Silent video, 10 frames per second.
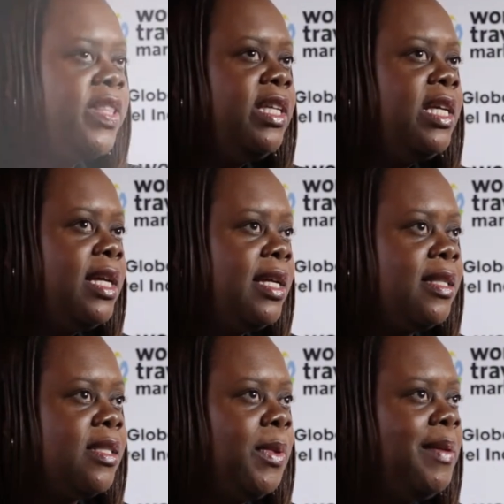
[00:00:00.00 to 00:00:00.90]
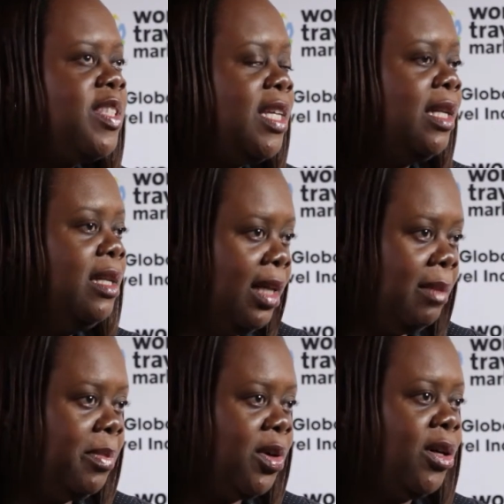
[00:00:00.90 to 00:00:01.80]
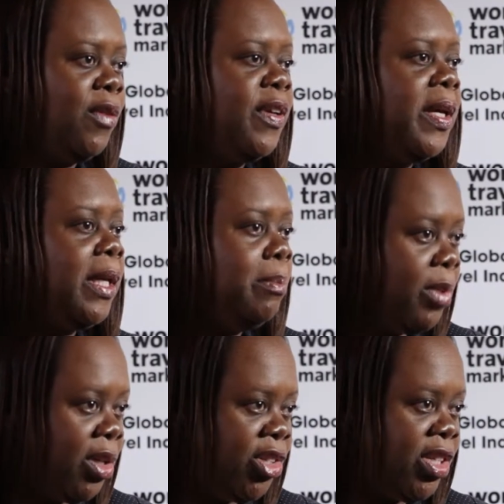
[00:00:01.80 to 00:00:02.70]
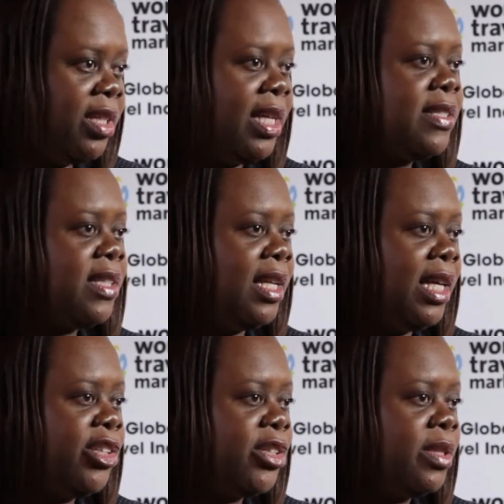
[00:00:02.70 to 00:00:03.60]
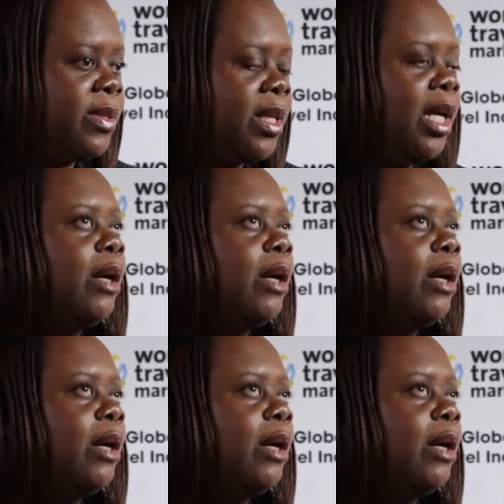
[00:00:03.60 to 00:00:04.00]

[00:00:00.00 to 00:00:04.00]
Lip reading: the years, we've seen a number of emerging destinations.